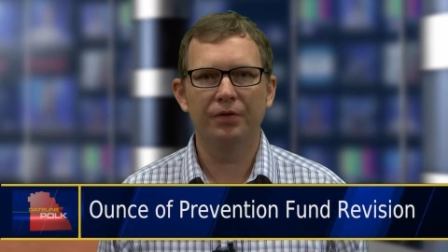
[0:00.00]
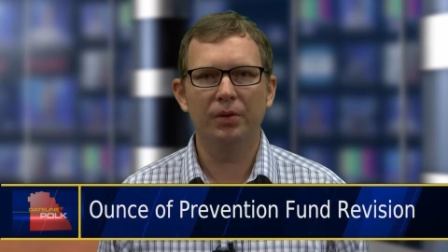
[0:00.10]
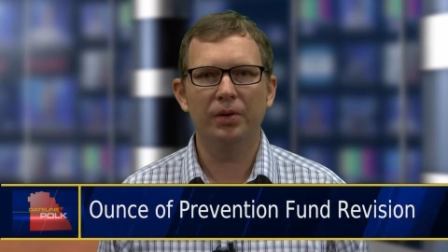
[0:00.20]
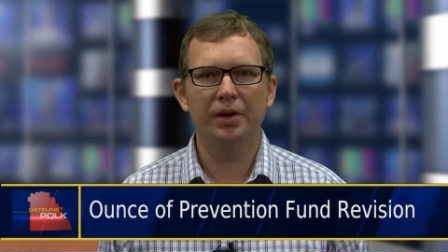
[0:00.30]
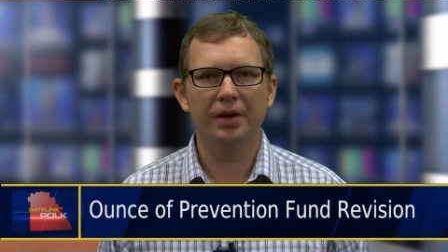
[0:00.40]

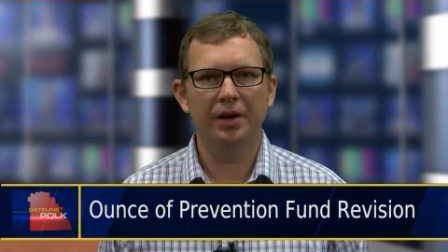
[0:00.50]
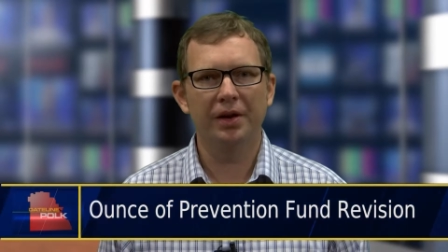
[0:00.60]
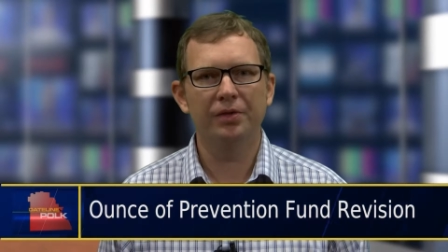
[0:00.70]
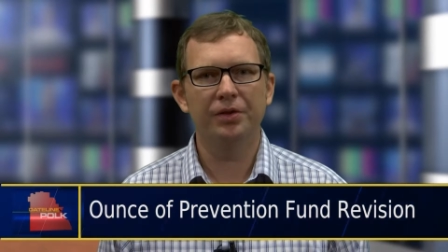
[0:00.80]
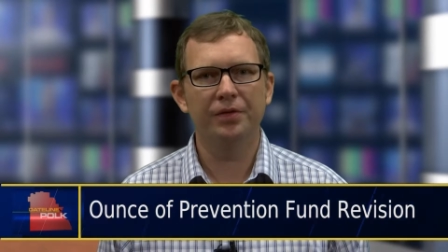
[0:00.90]
Florida and
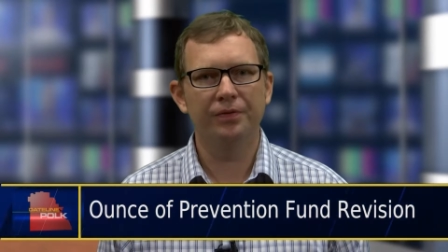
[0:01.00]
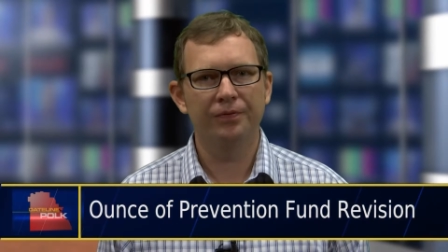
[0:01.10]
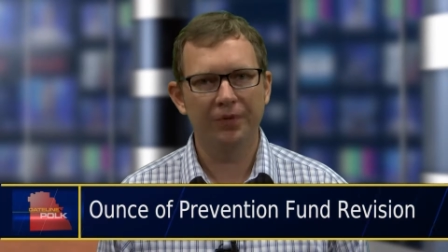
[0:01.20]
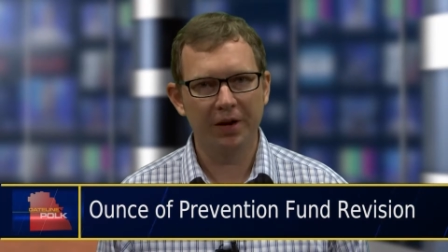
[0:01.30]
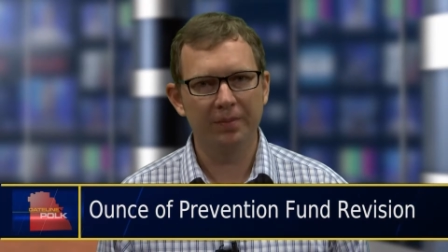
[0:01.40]
Healthy
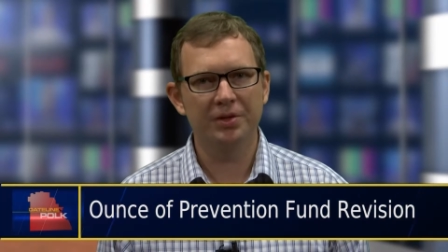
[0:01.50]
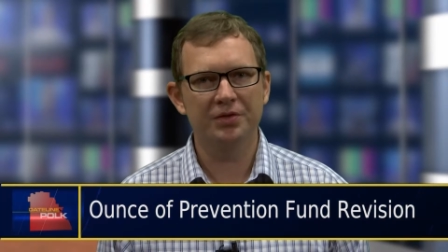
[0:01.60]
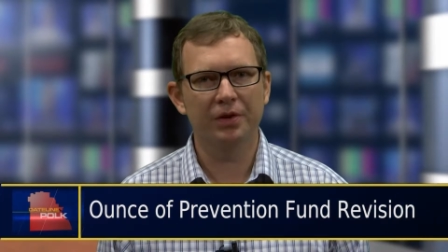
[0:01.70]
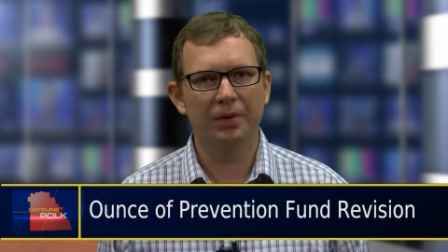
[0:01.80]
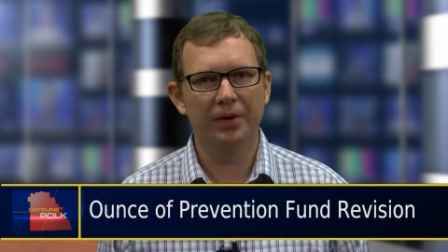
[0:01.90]

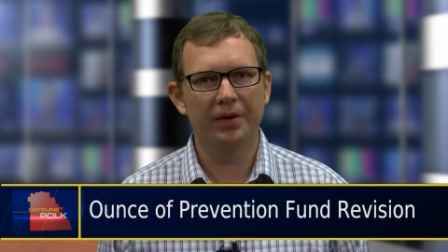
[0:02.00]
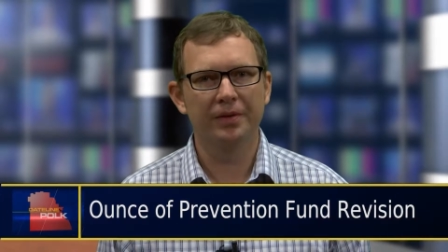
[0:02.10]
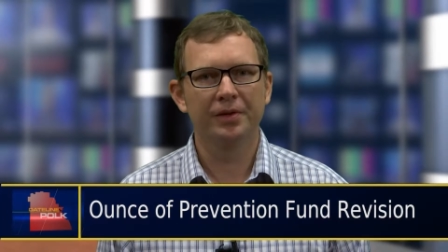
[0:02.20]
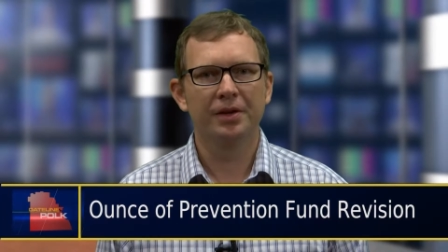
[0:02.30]
Families Florida.